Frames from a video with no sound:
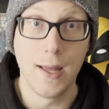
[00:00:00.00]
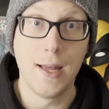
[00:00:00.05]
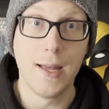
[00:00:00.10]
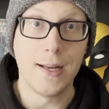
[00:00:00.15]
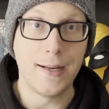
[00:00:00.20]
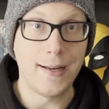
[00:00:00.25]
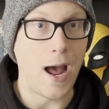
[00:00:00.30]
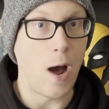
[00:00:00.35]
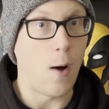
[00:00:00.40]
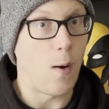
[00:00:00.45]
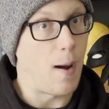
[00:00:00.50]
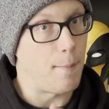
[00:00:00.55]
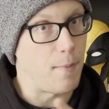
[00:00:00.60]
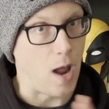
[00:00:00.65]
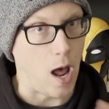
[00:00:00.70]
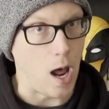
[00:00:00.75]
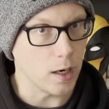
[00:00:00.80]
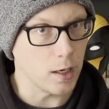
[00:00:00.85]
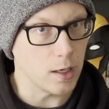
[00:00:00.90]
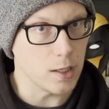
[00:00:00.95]
Now, I'm
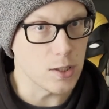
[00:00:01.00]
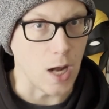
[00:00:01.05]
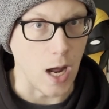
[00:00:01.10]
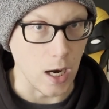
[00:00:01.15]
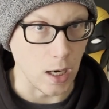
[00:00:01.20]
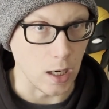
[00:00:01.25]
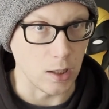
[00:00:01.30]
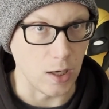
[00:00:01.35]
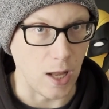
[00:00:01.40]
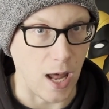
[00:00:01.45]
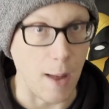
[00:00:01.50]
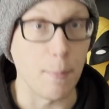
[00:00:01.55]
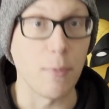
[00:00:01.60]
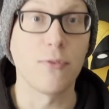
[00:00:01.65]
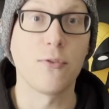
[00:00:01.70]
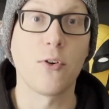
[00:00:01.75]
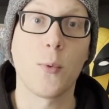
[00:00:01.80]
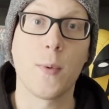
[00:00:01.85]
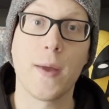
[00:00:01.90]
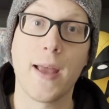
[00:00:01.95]
not going to talk a lot
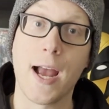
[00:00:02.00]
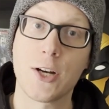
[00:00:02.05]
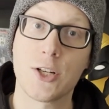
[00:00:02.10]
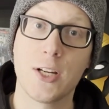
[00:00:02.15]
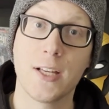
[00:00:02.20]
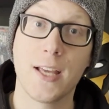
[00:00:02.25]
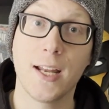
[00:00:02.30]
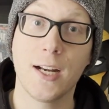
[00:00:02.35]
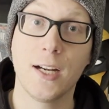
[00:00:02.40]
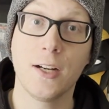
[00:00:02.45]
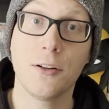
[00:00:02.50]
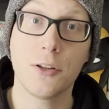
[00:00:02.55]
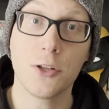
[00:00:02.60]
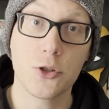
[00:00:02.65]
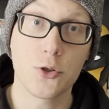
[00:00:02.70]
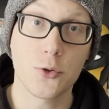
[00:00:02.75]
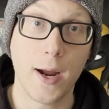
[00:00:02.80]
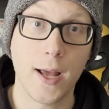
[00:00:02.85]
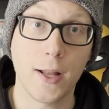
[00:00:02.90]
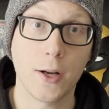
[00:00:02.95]
before we actually get into
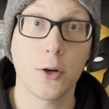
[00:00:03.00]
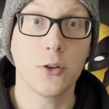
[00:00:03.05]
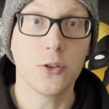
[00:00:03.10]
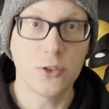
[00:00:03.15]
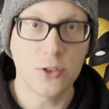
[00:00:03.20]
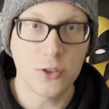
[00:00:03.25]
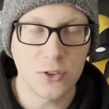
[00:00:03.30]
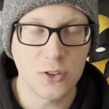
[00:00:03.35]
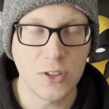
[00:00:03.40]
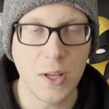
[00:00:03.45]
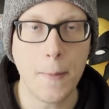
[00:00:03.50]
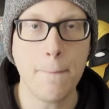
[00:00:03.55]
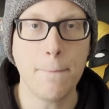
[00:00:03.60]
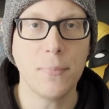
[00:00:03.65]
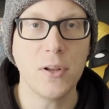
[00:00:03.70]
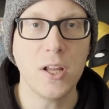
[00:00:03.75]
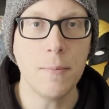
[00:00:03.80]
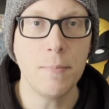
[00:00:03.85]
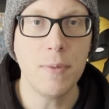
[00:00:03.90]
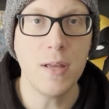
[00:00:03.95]
the trailer
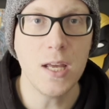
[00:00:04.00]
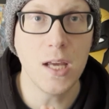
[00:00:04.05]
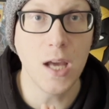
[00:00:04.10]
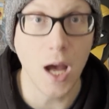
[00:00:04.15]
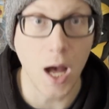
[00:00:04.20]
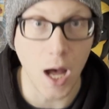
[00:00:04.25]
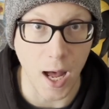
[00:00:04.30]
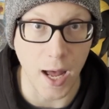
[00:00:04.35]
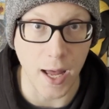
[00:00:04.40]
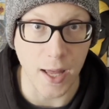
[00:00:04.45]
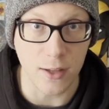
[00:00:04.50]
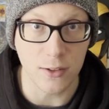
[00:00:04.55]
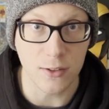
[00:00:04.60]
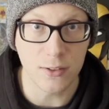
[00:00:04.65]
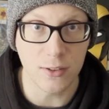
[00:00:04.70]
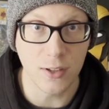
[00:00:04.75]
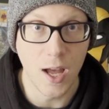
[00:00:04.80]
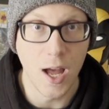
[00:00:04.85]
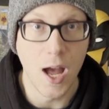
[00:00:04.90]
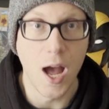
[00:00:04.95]
simply
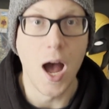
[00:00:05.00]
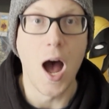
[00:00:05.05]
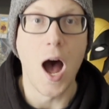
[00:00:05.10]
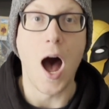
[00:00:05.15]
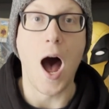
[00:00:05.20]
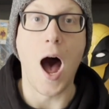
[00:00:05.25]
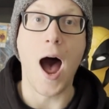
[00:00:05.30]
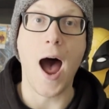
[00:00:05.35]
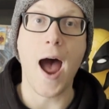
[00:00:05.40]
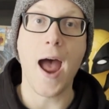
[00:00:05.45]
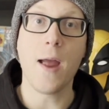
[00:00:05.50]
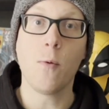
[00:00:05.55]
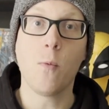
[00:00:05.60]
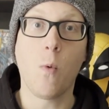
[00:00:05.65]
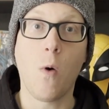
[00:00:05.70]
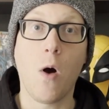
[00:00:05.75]
because I just